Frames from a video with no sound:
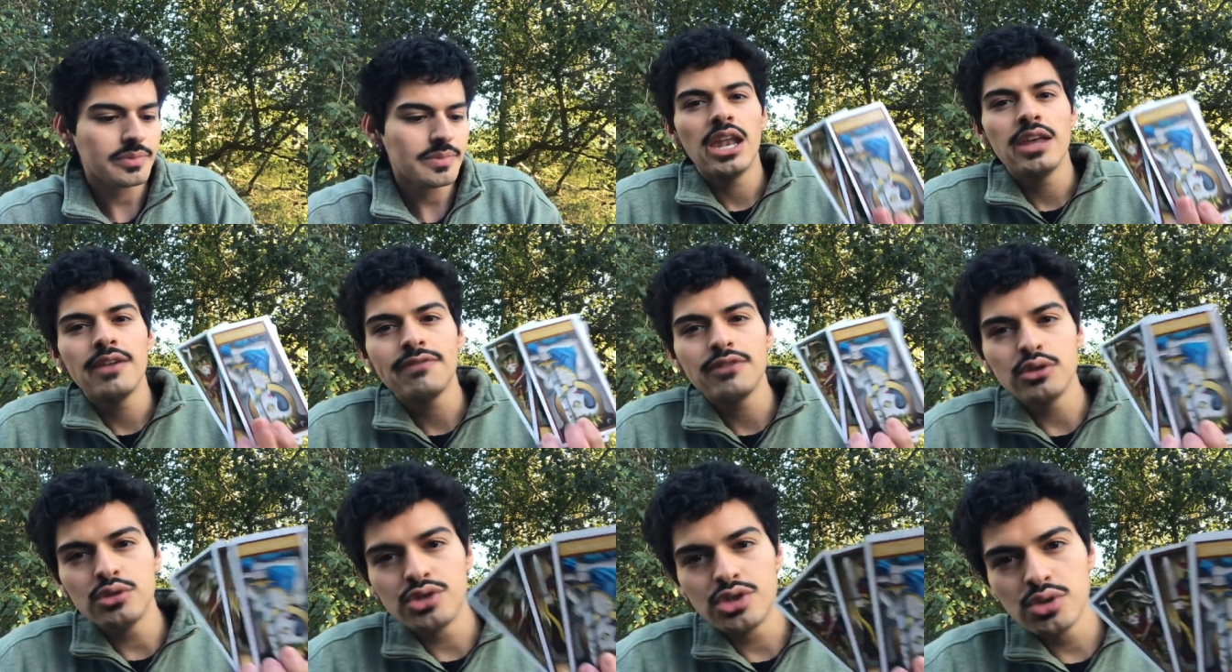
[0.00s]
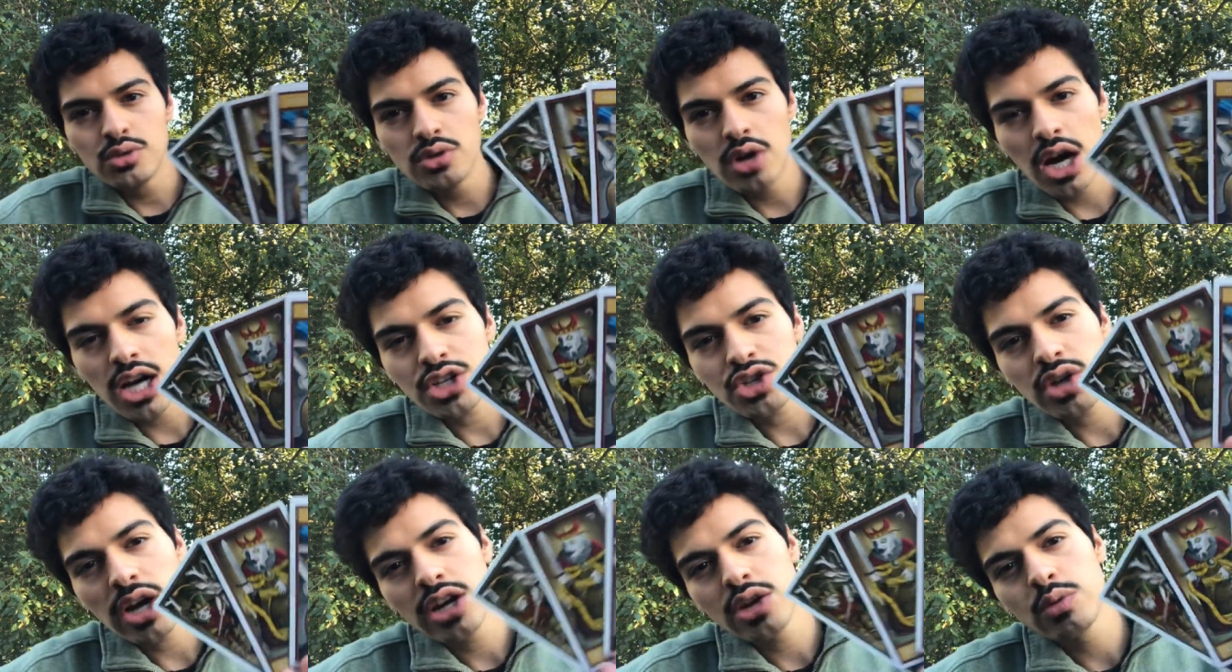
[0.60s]
And if you do not
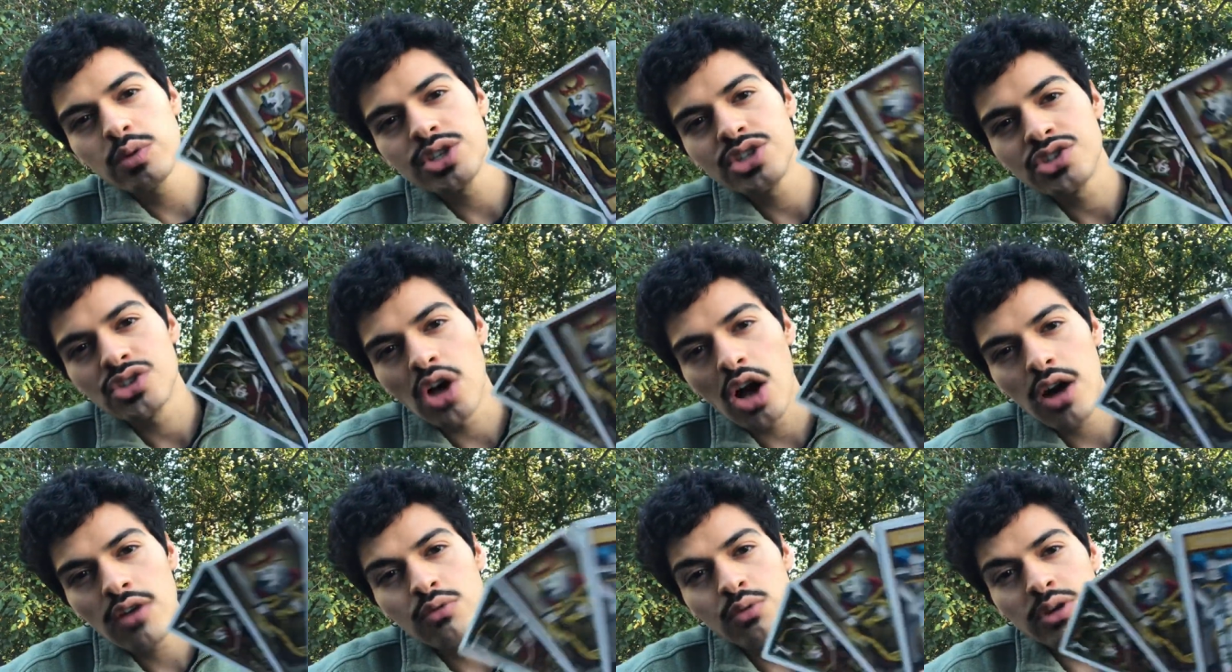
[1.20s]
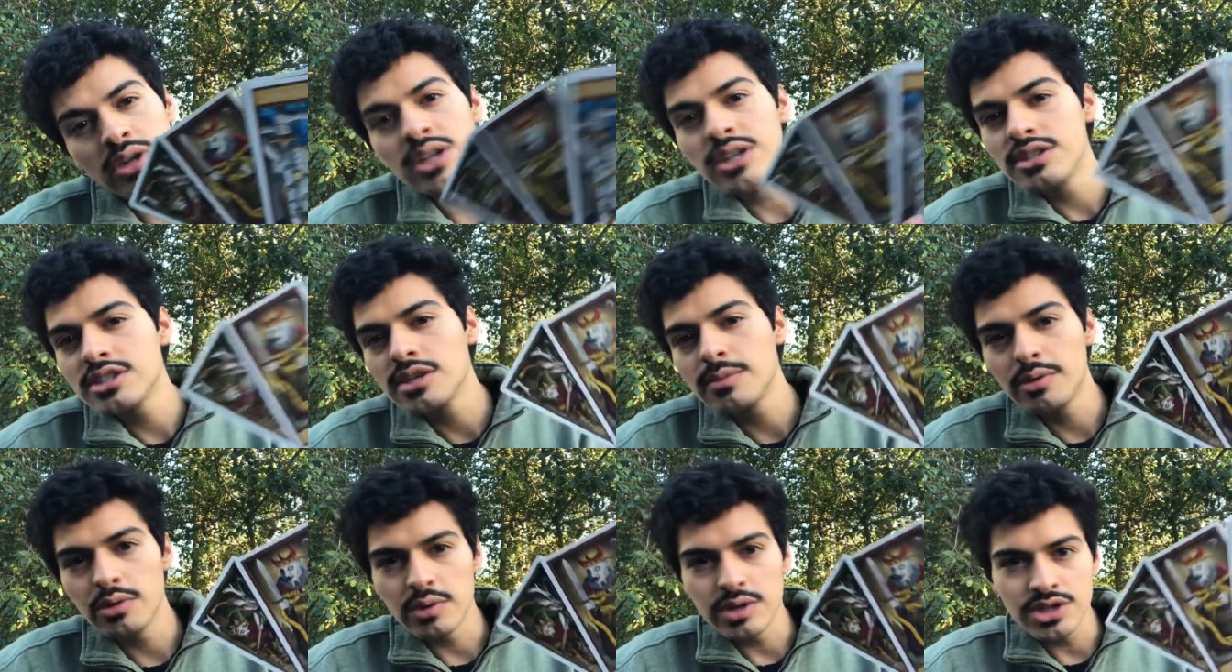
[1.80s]
try to resolve what needs
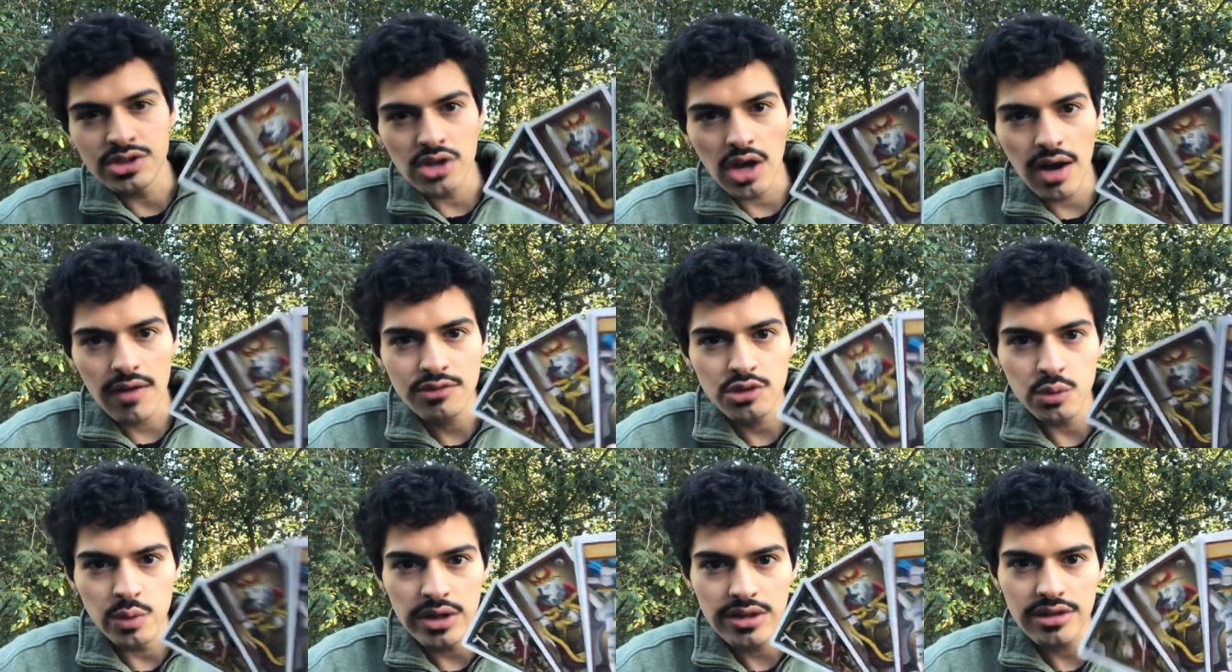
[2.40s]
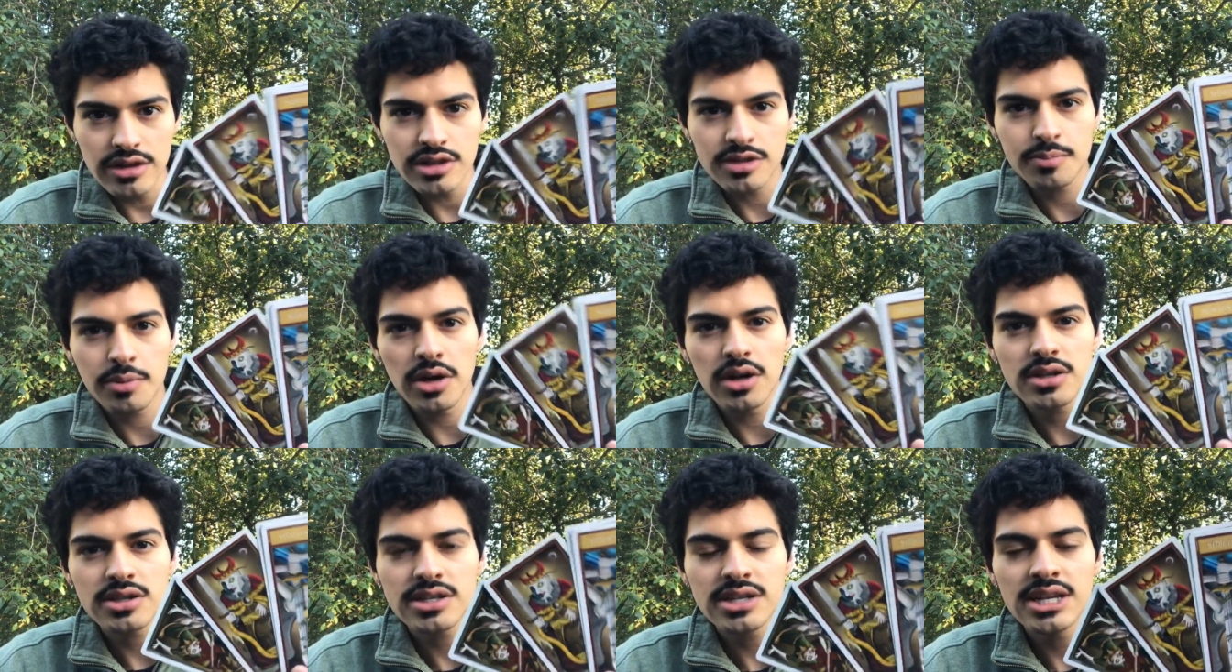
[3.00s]
to be resolved with this
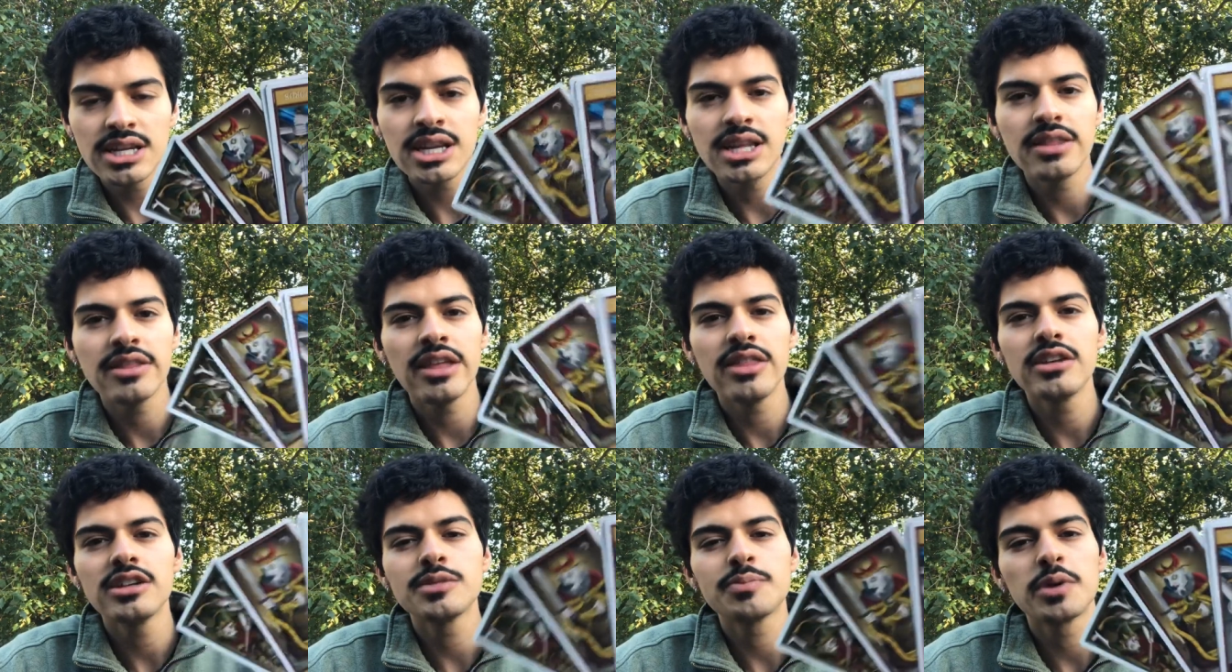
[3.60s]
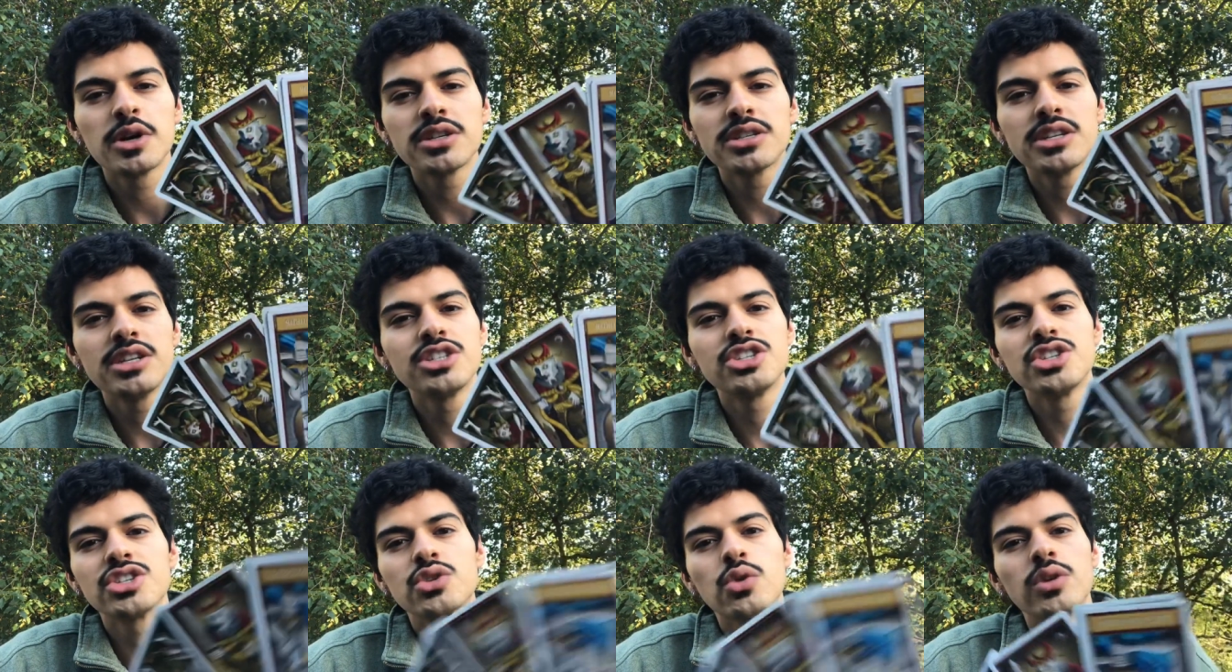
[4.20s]
person, then this person
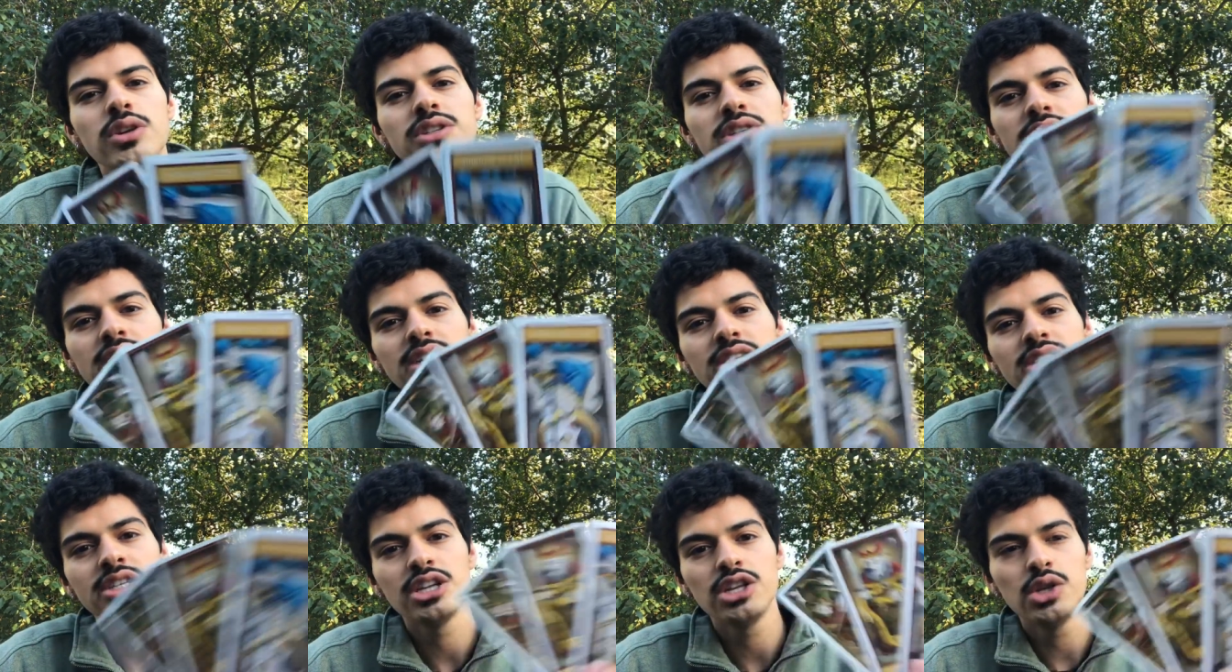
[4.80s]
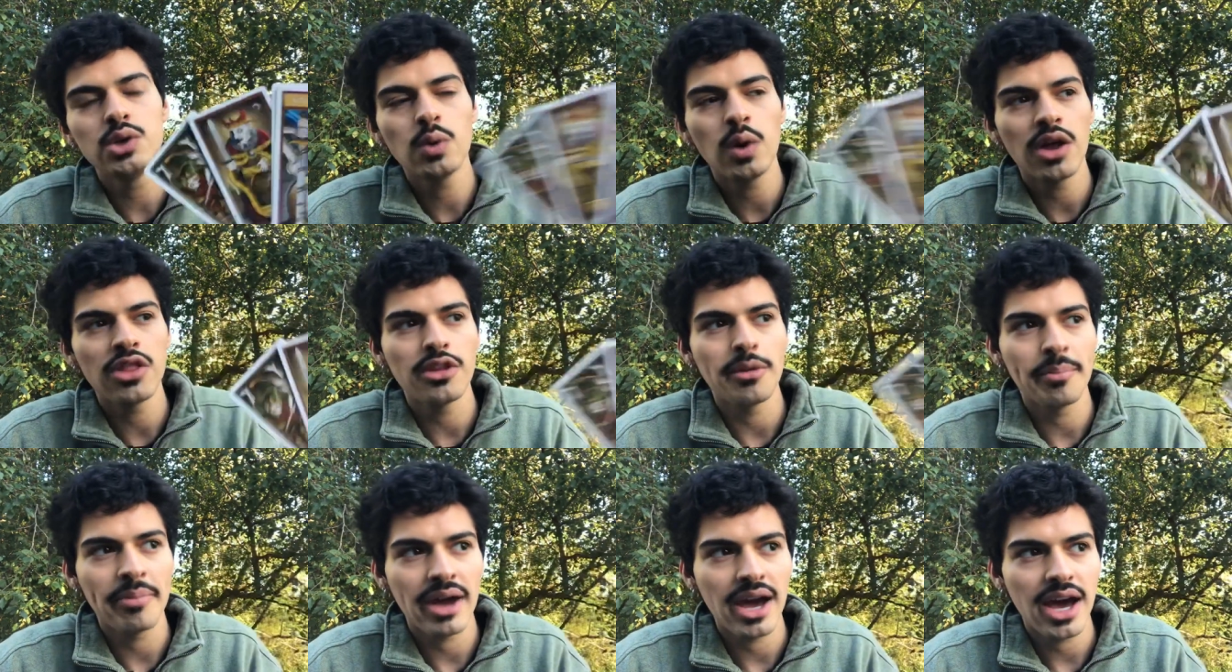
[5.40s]
is just going to continue on
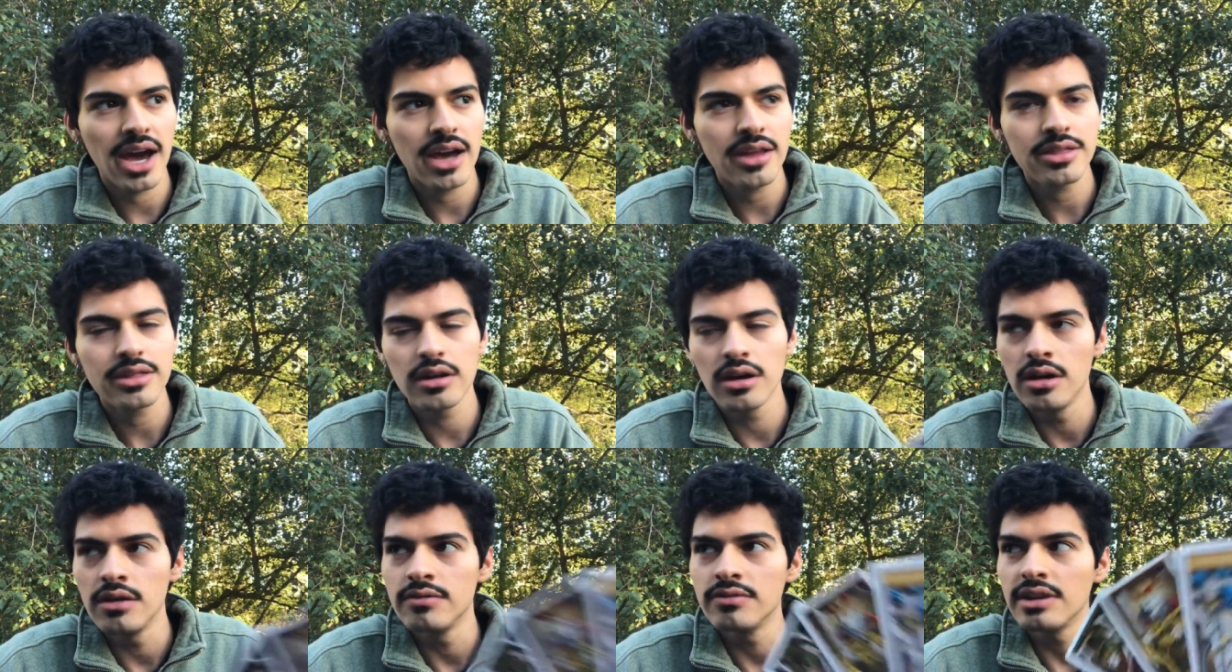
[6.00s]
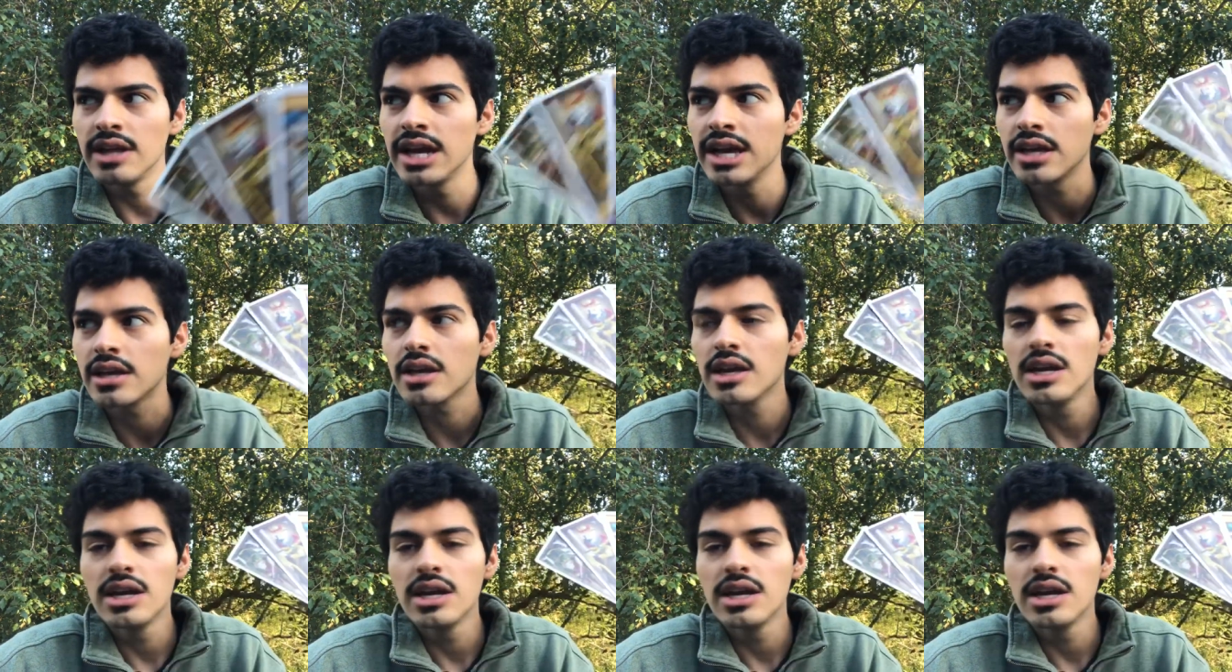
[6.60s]
the path of like